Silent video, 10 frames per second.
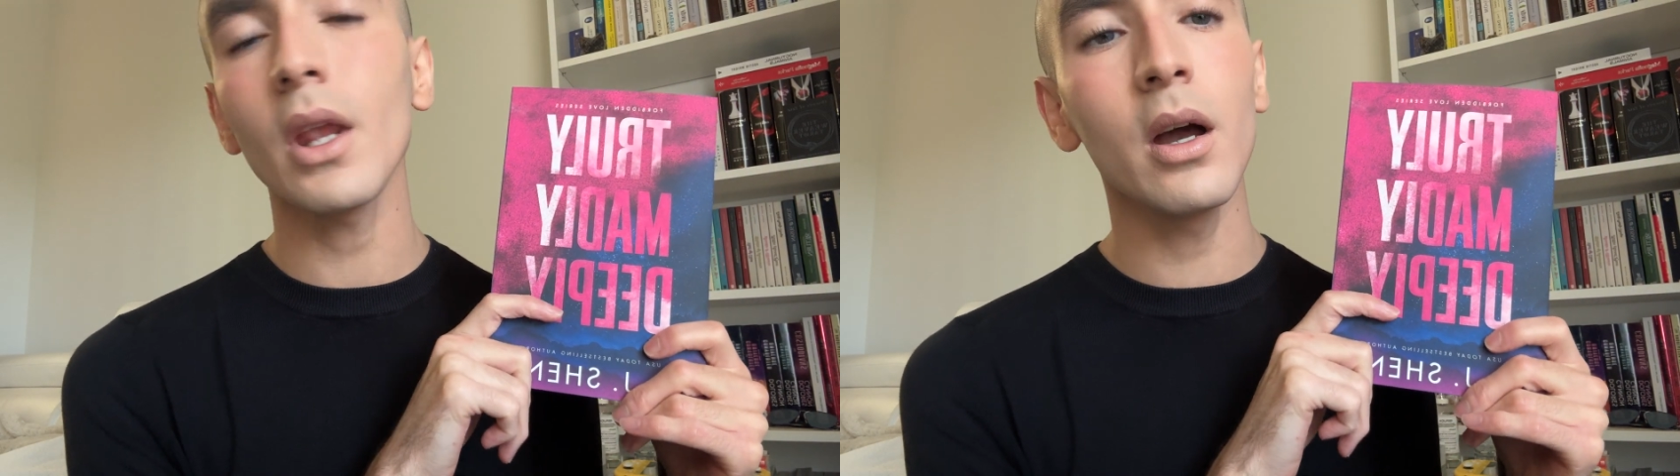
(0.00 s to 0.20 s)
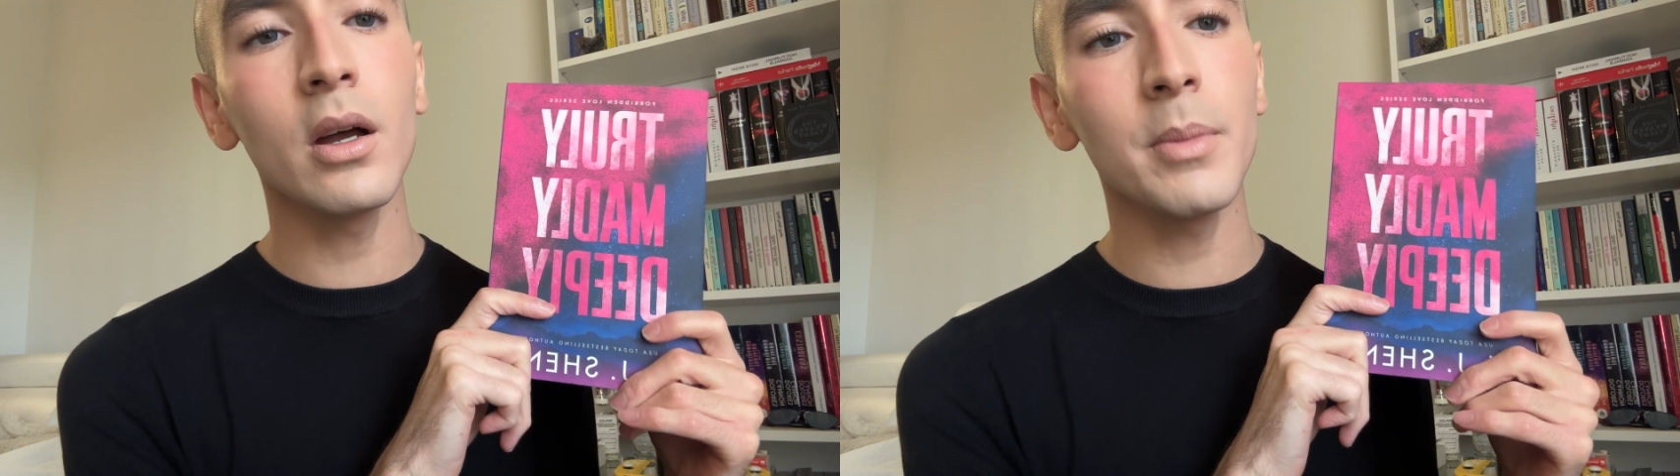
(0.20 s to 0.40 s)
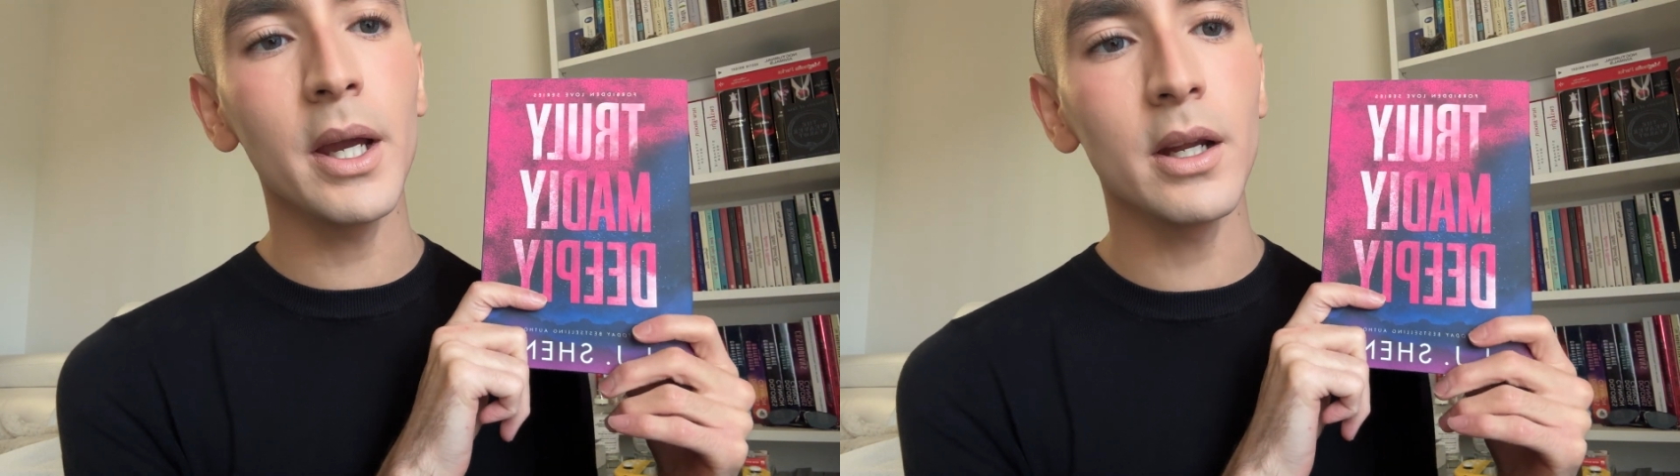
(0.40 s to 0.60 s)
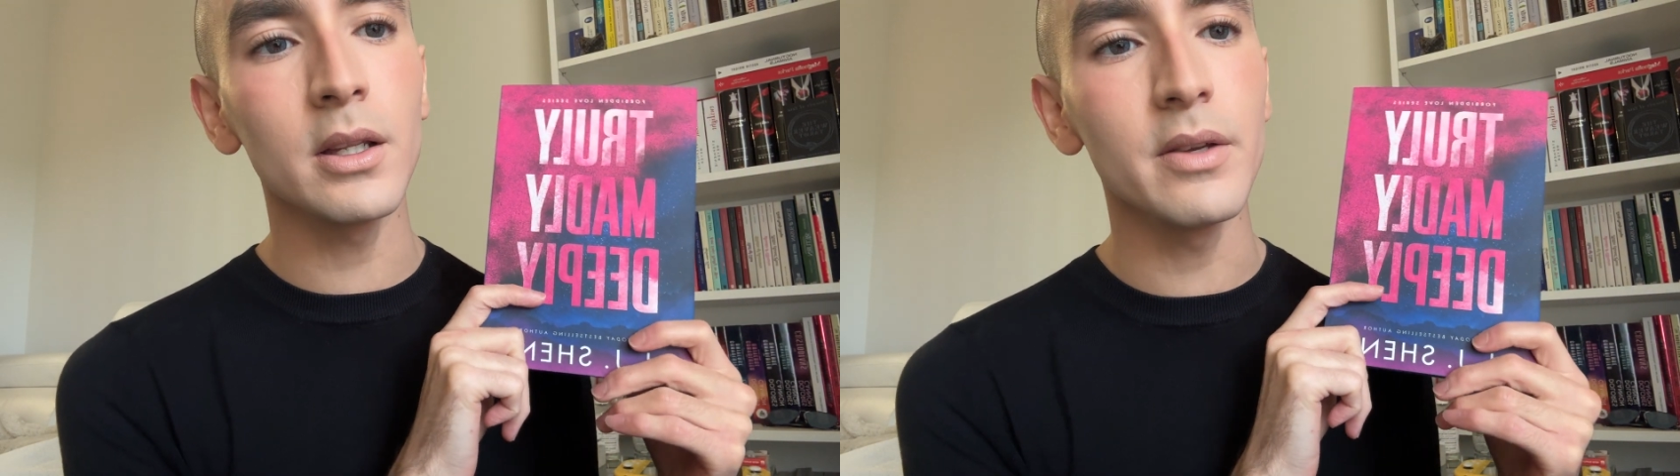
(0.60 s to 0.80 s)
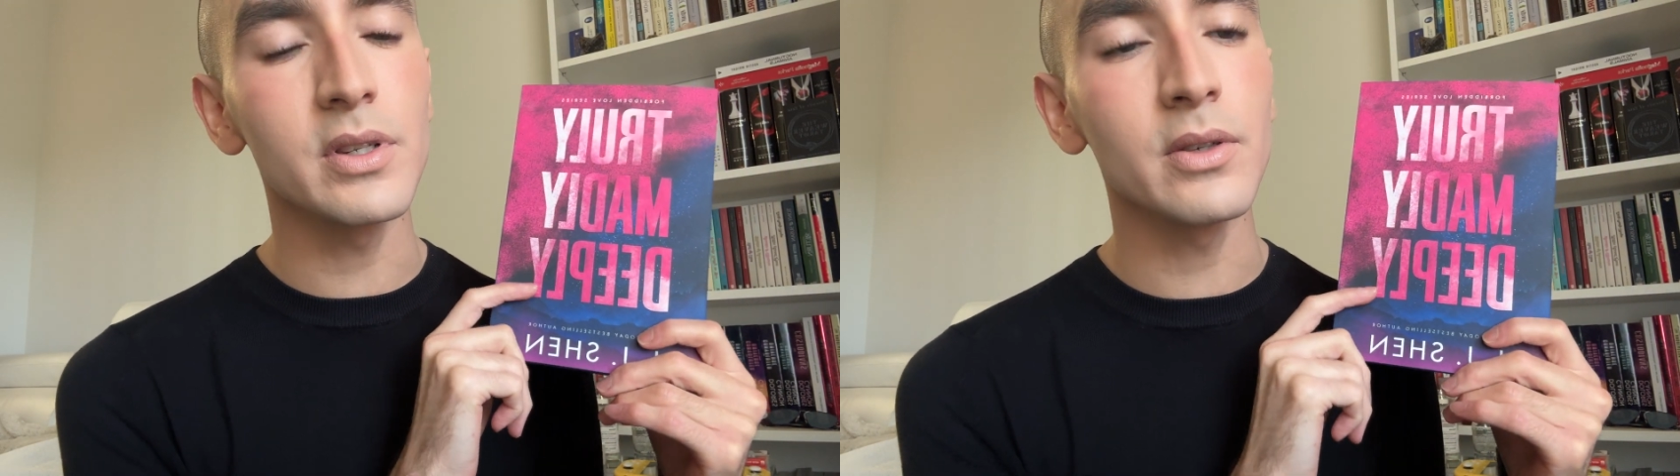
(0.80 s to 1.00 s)
I gotta
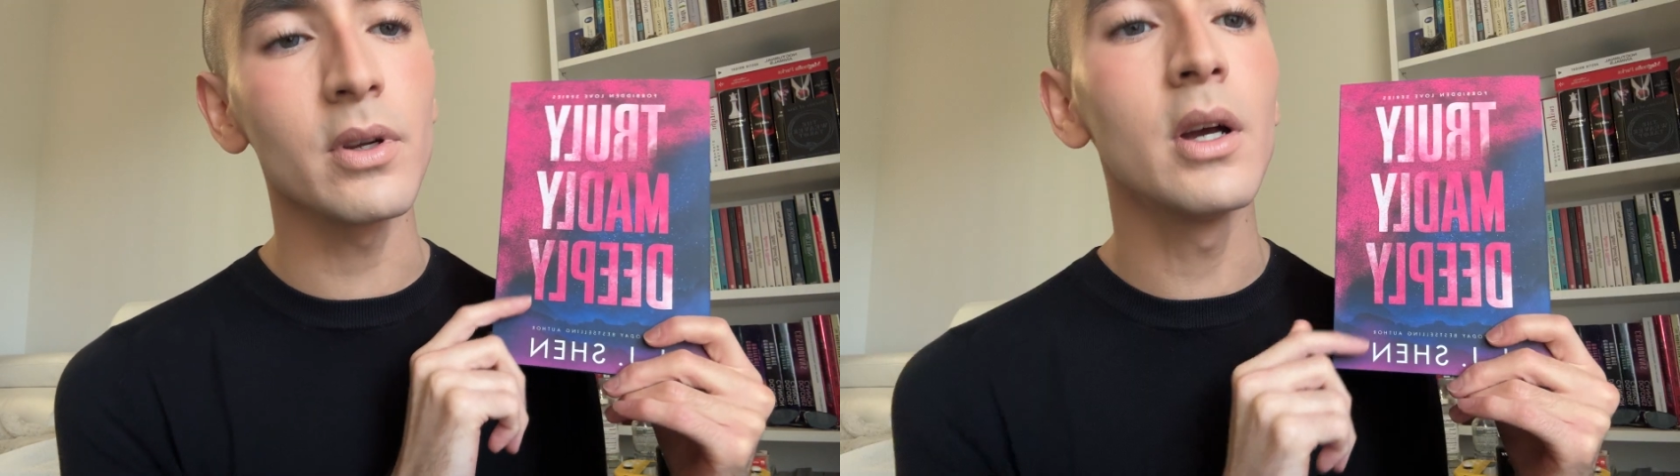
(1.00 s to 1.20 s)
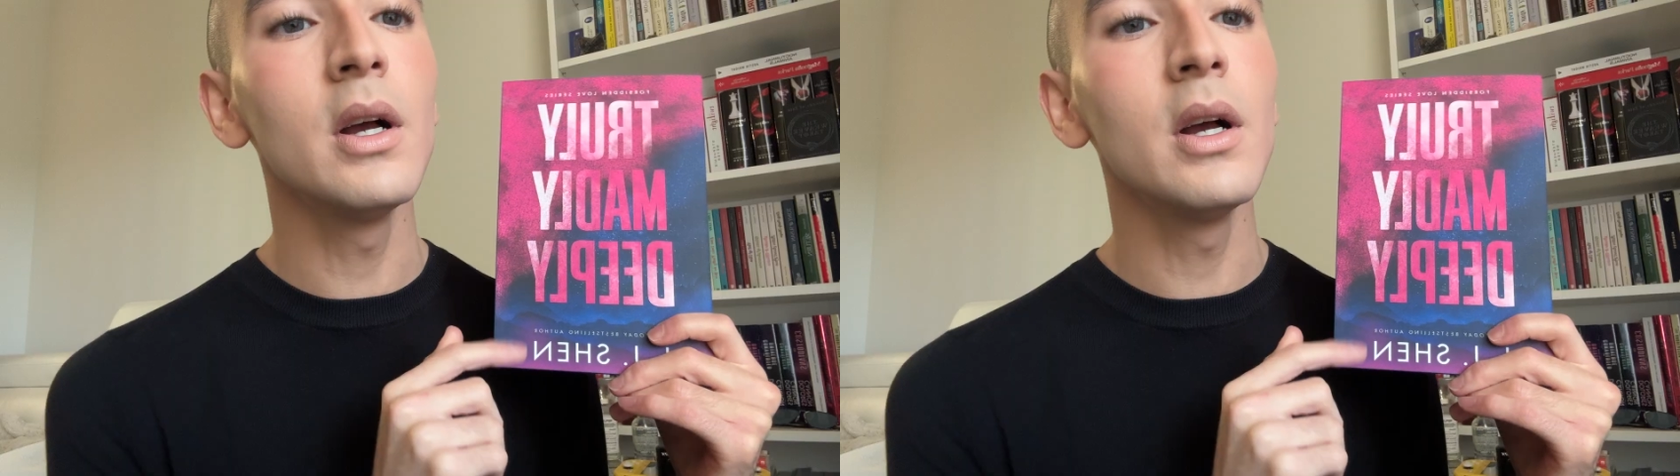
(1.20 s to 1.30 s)
leave soon.